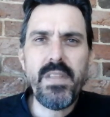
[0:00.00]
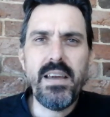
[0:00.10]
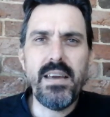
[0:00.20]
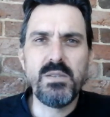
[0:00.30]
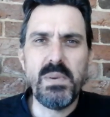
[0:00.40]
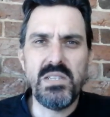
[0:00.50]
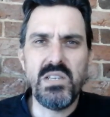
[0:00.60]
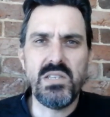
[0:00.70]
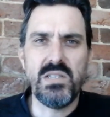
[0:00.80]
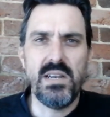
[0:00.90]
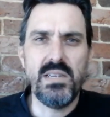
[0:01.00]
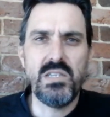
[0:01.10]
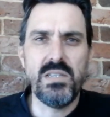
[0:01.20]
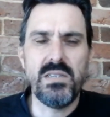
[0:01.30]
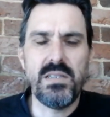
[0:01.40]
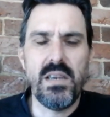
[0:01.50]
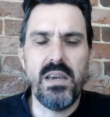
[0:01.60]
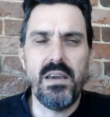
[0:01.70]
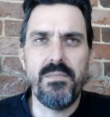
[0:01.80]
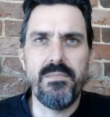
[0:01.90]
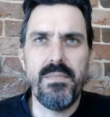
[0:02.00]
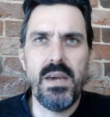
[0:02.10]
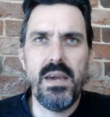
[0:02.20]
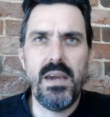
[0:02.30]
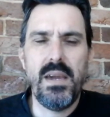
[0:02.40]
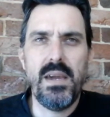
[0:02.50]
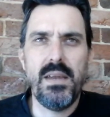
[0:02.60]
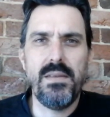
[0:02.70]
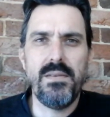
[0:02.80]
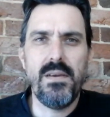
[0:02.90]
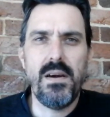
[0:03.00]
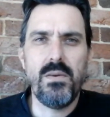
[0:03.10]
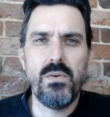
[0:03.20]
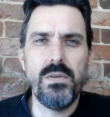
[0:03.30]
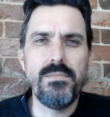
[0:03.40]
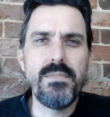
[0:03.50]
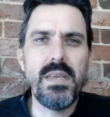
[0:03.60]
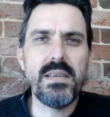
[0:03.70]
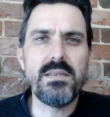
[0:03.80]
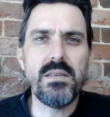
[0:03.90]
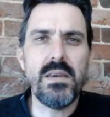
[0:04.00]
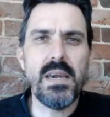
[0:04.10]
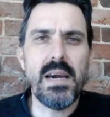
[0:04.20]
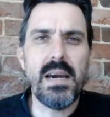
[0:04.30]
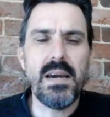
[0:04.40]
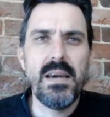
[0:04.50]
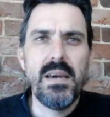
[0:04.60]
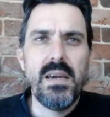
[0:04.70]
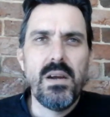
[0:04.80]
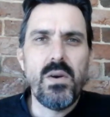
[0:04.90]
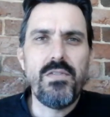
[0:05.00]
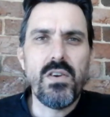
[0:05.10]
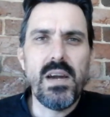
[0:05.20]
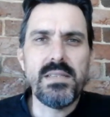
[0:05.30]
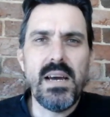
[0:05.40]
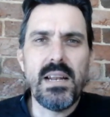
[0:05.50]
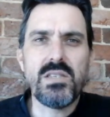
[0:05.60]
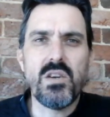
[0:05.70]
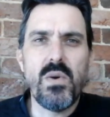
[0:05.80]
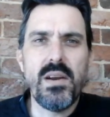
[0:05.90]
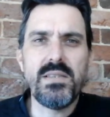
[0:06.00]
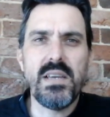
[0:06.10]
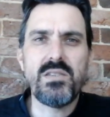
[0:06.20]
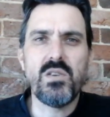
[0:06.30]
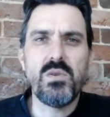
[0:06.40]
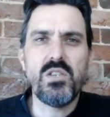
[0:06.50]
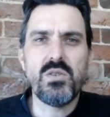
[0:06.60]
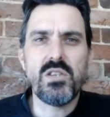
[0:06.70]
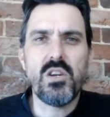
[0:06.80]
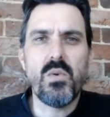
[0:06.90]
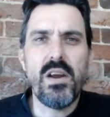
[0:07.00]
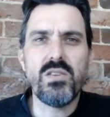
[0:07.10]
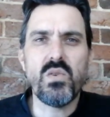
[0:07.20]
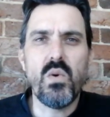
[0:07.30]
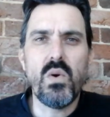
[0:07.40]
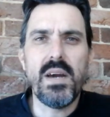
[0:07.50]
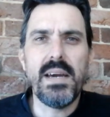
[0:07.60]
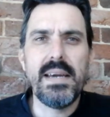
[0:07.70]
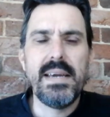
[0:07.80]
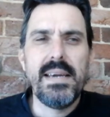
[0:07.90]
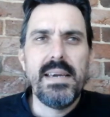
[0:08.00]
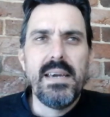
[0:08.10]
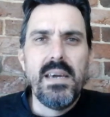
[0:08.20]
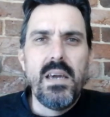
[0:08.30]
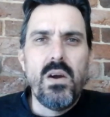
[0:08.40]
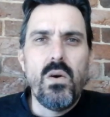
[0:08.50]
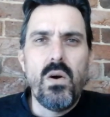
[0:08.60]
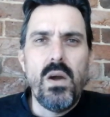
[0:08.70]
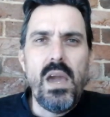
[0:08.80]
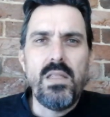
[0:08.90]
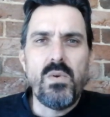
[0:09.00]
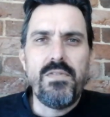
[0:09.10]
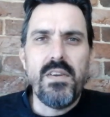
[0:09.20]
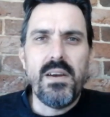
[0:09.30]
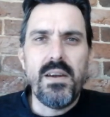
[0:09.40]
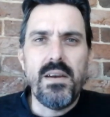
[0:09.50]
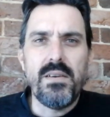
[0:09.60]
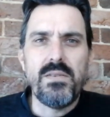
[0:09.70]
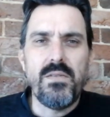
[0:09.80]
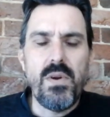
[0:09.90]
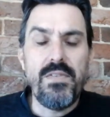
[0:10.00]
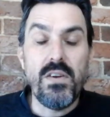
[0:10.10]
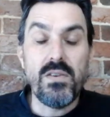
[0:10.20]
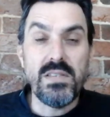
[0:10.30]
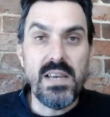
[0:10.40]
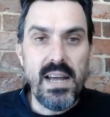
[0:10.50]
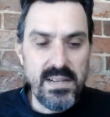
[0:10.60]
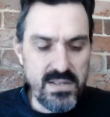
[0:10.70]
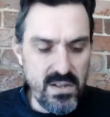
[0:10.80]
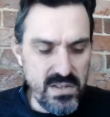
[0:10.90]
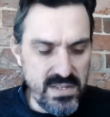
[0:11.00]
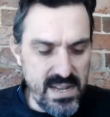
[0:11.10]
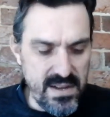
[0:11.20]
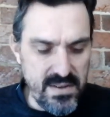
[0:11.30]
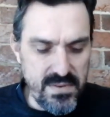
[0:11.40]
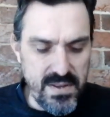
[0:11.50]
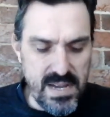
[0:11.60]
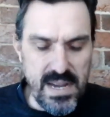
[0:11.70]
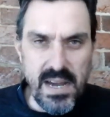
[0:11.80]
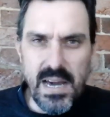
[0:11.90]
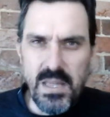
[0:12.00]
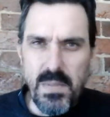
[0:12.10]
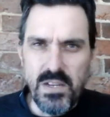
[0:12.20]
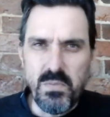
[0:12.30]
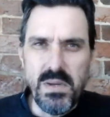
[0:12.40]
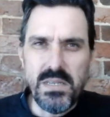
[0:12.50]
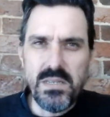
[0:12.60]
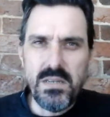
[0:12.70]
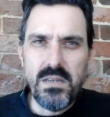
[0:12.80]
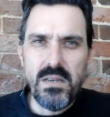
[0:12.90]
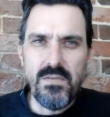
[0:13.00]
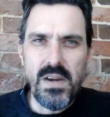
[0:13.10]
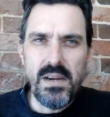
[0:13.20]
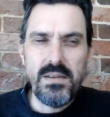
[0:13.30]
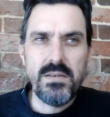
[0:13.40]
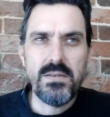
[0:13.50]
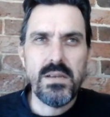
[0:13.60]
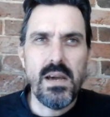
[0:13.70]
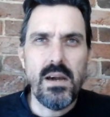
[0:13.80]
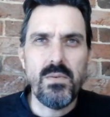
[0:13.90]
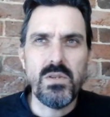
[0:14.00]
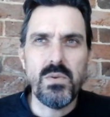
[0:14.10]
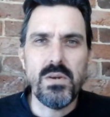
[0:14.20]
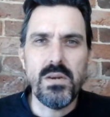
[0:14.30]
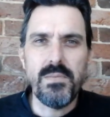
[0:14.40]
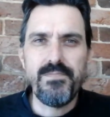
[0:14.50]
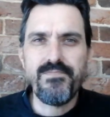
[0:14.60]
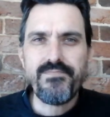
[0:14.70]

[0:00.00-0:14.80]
there's been 6 deletions, and I would guess the Rafael Gonzalez Coronas Extra, which was Coronas Gorda, and the Rafael Gonzalez Lonsdale are the most missed of those, which were